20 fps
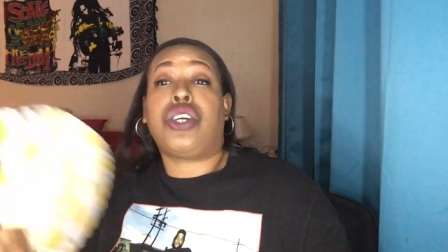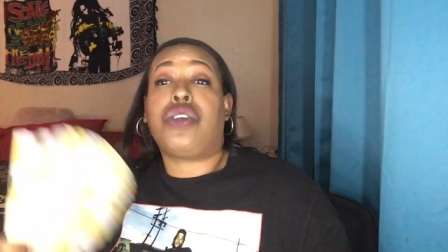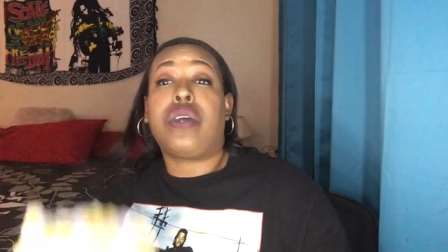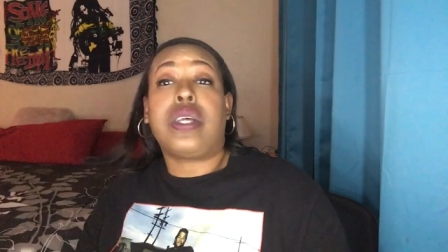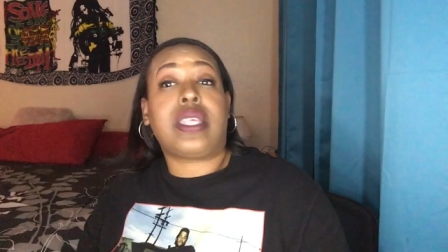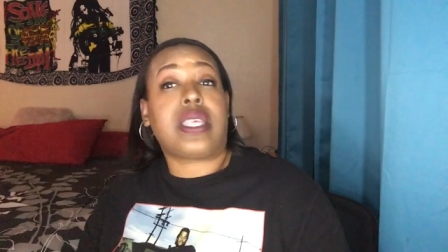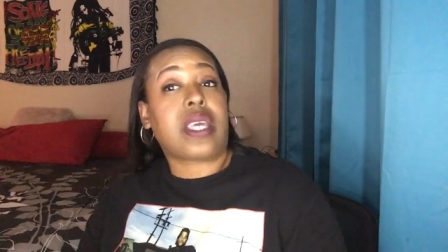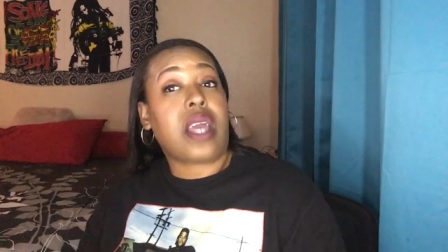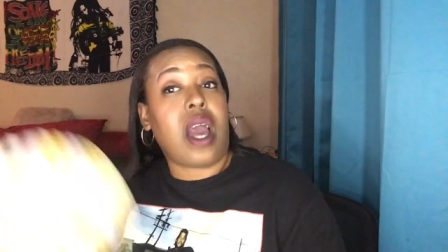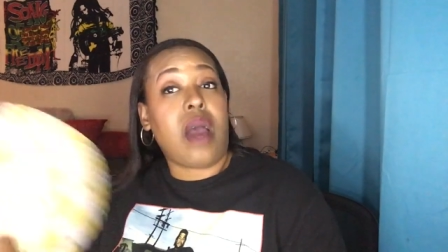You
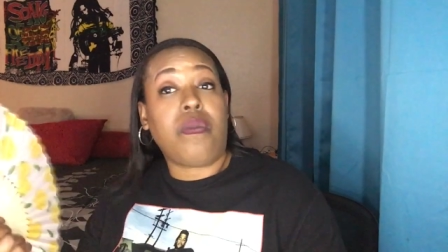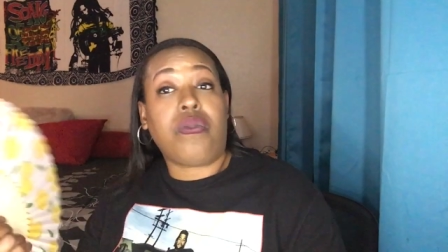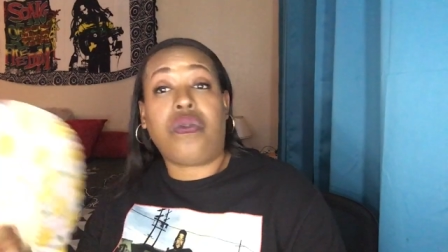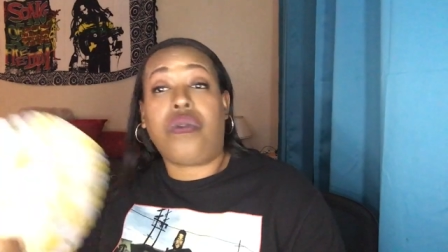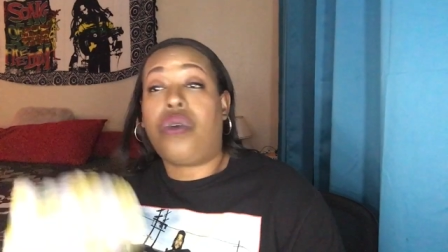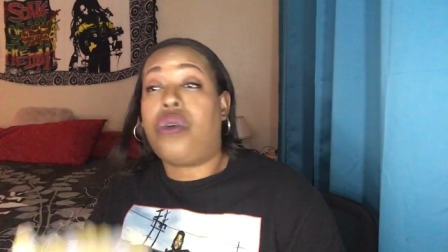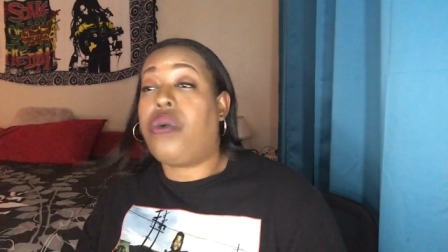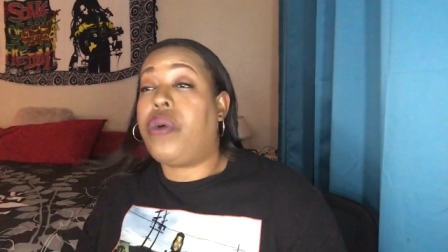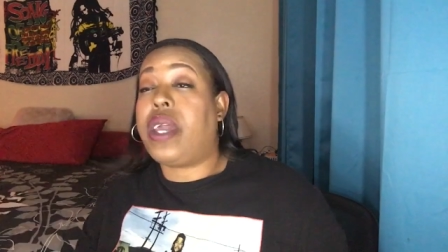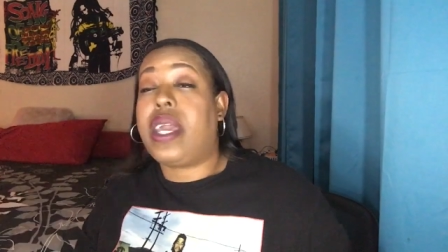need to come
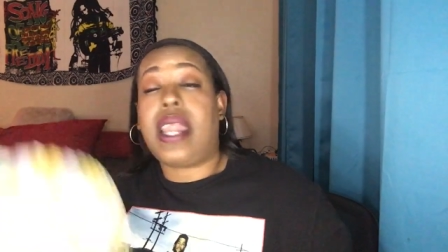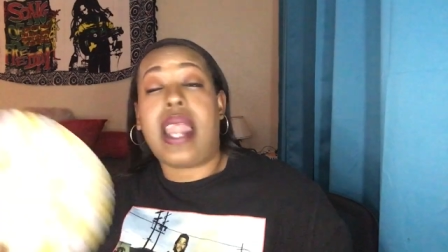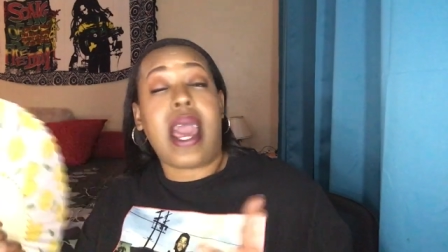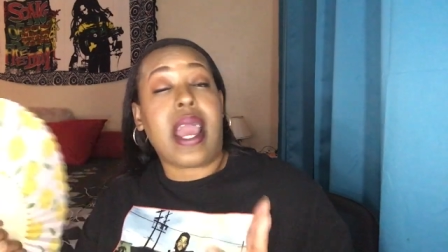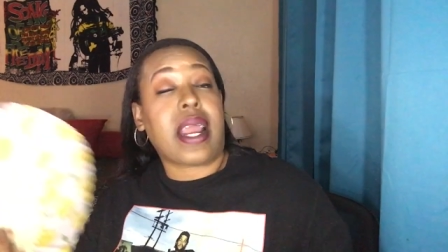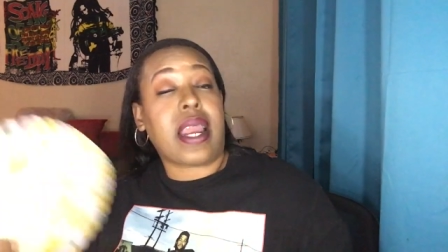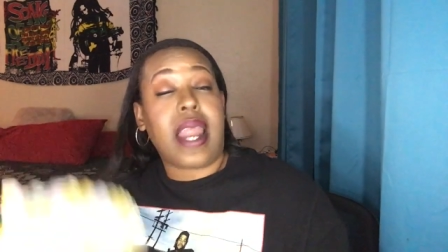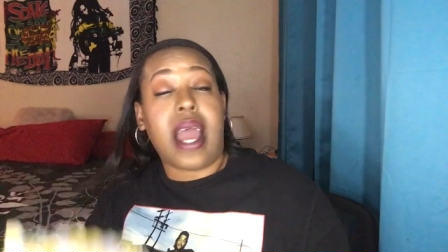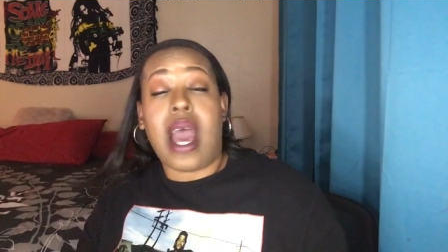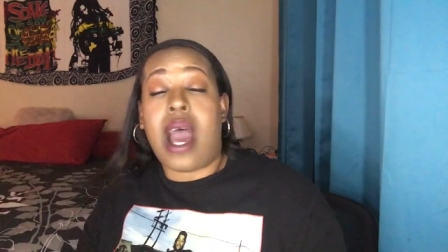through. He
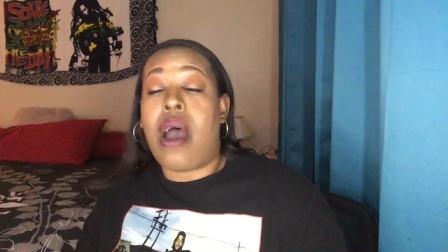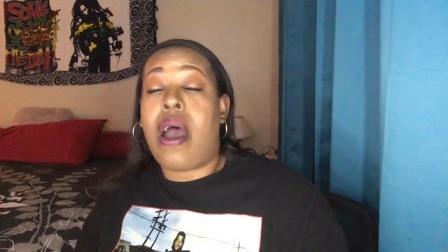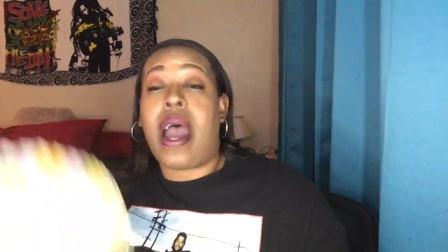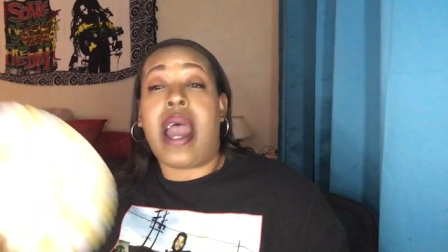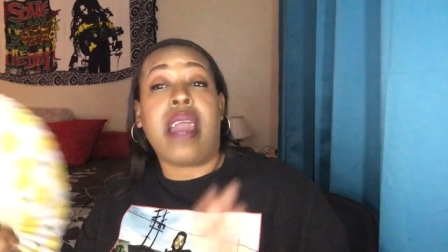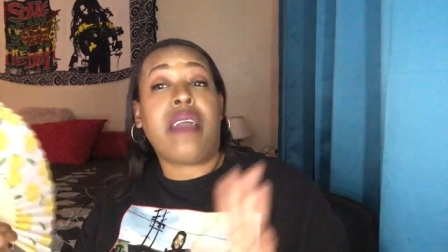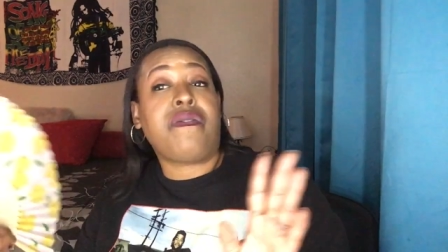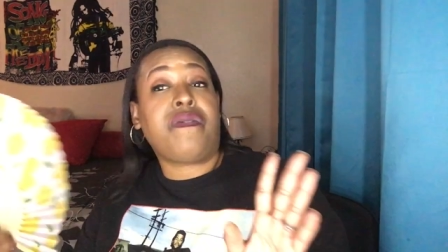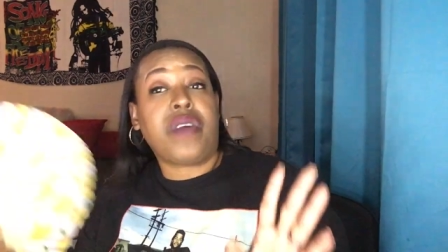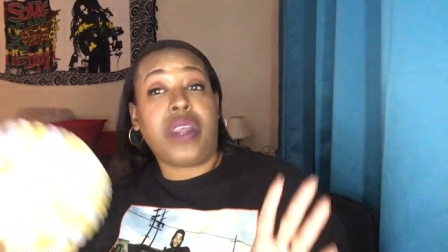like, nah,
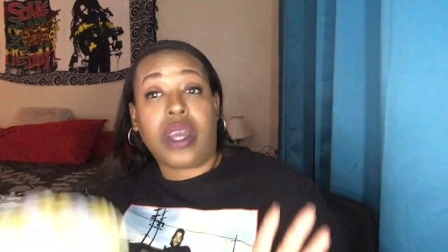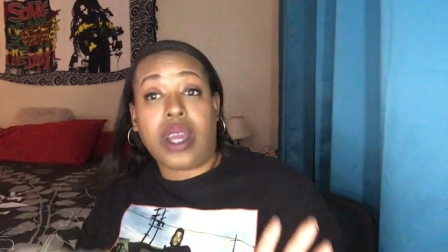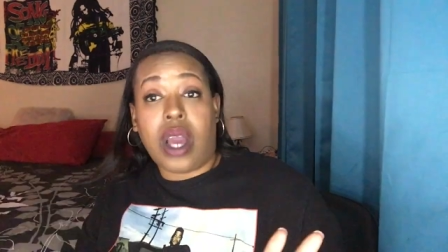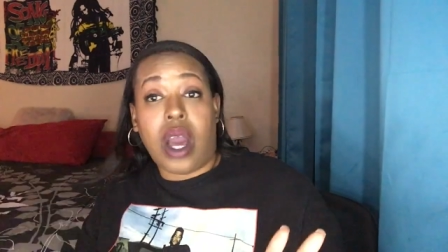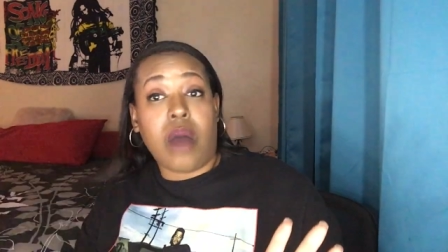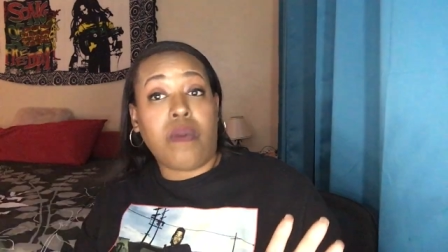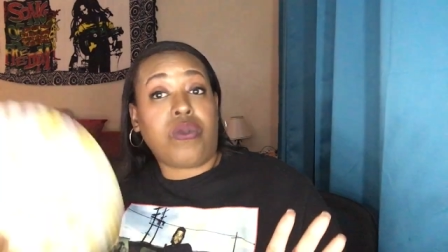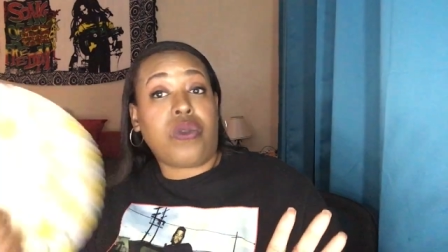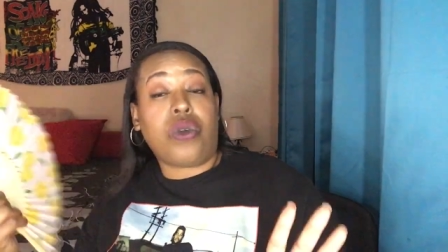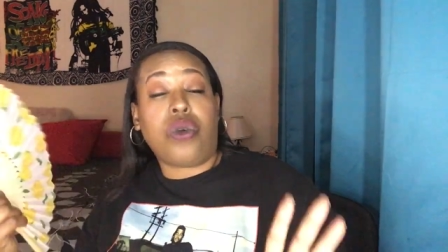I ain't finna
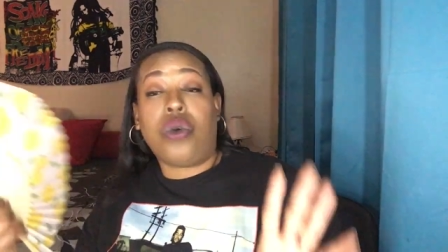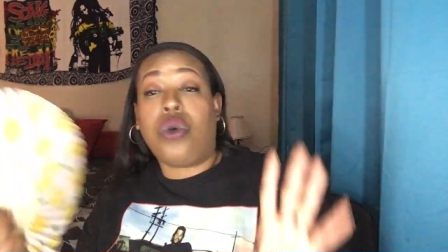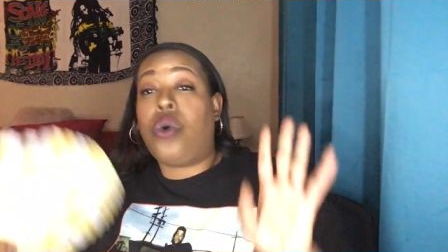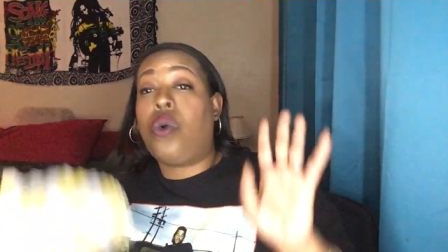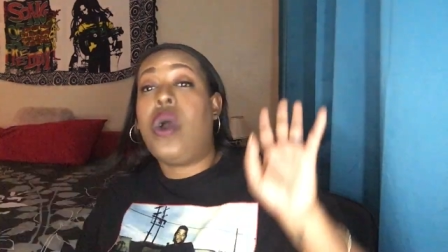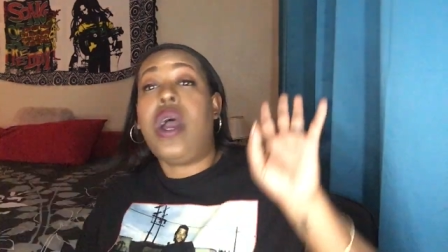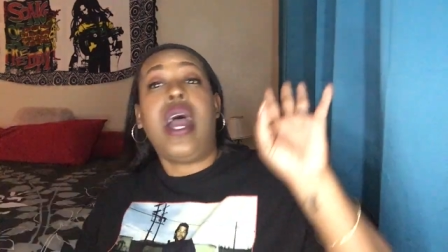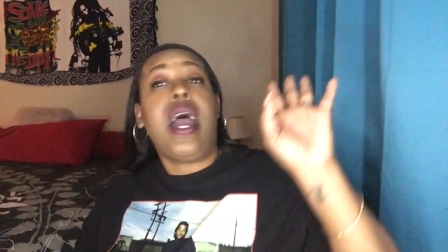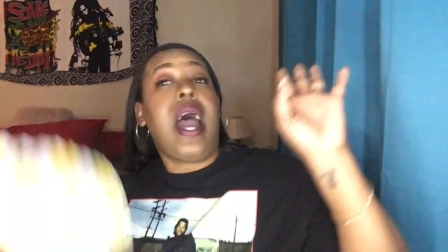come through.